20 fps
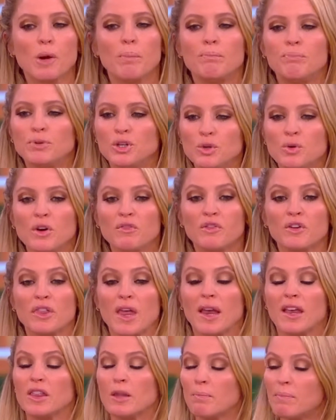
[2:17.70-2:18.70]
a beautiful
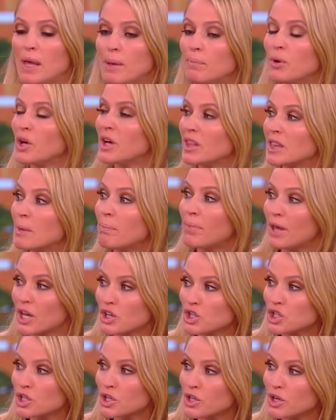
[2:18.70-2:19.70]
thing. And the people in the
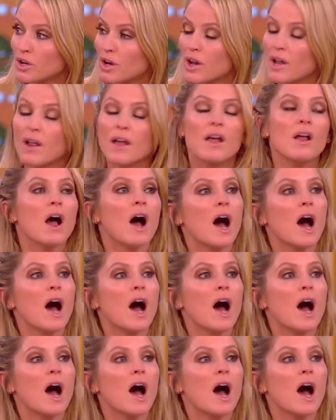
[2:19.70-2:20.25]
picture, mm -hmm.